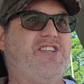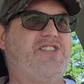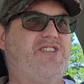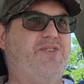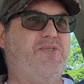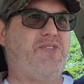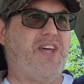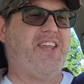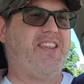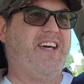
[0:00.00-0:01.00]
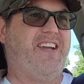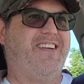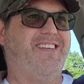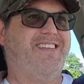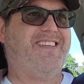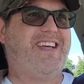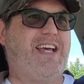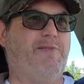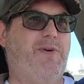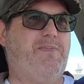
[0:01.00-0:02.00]
Do you think that
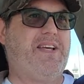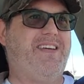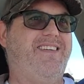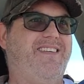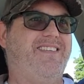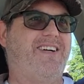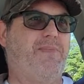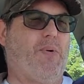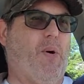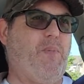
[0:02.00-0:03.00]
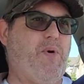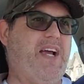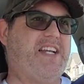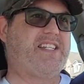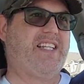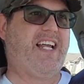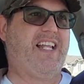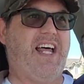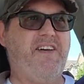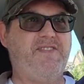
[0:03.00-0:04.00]
it would be appropriate to let a
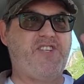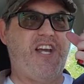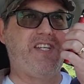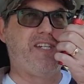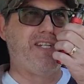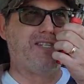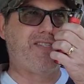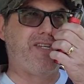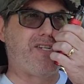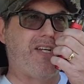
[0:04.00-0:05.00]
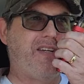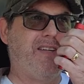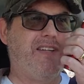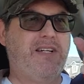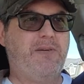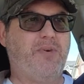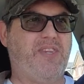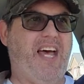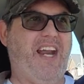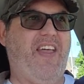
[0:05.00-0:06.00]
life-changing decision
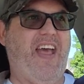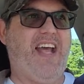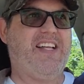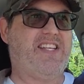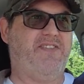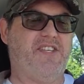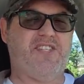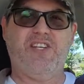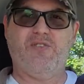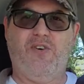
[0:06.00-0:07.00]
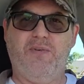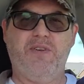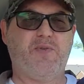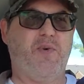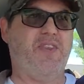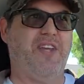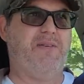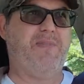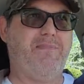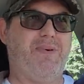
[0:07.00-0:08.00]
put that in the hands of a six-year-old? I mean, it's one thing
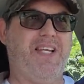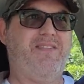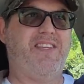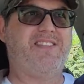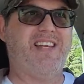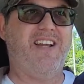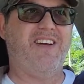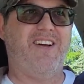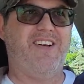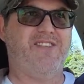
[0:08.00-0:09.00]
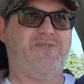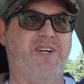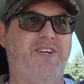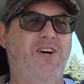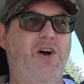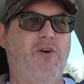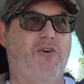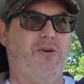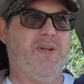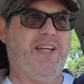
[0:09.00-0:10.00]
to make believe that Santa Claus is real
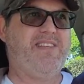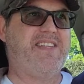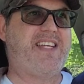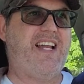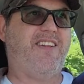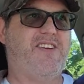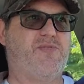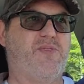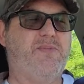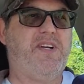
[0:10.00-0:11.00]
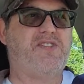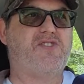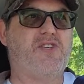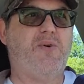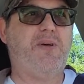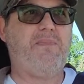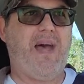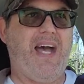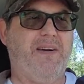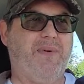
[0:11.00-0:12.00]
or to believe that Santa Claus is real because there's no
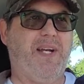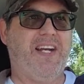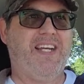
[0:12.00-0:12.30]
impact, but